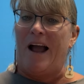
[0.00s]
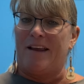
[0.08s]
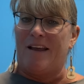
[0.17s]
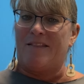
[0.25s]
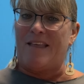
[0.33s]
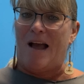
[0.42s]
I
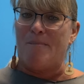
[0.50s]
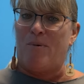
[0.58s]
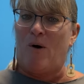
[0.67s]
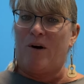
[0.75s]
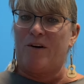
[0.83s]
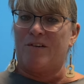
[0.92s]
get
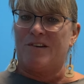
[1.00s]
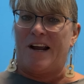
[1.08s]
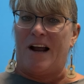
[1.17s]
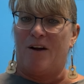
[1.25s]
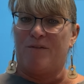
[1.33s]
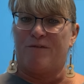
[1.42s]
that part
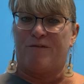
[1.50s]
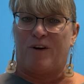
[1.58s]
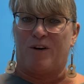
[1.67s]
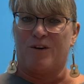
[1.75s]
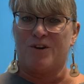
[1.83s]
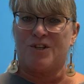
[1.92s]
down
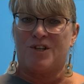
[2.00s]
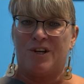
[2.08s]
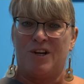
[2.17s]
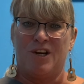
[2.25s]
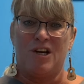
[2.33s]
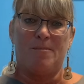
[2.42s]
first.
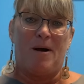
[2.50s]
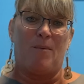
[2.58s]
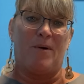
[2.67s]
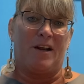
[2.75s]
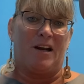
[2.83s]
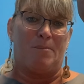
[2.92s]
You might
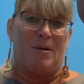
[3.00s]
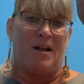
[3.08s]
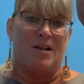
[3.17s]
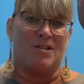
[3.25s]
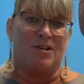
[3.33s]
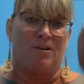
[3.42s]
want to get a
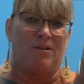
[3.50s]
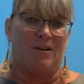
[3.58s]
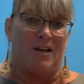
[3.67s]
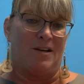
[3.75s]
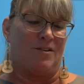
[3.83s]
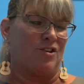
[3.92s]
pencil
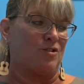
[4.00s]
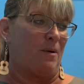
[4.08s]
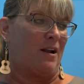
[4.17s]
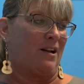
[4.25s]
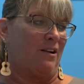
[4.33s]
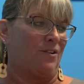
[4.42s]
and just
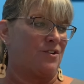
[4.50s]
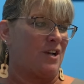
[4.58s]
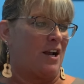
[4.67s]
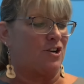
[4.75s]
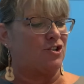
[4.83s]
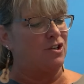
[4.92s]
make little
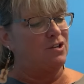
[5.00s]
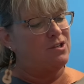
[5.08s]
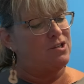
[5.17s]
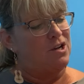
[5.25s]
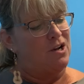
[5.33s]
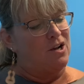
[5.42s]

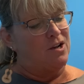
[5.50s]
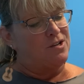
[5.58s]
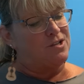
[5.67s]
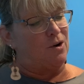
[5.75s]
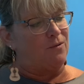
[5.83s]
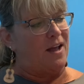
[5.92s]
sections.
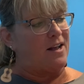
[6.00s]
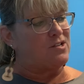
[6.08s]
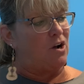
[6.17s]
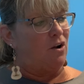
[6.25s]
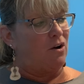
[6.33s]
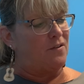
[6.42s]
So that's
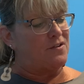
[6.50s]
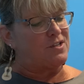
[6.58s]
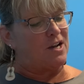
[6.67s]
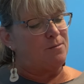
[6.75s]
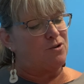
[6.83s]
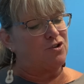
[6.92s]
all on the
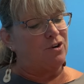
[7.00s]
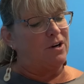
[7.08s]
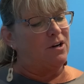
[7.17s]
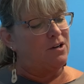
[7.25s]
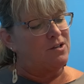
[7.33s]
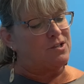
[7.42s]
same
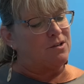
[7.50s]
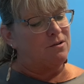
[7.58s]
strings.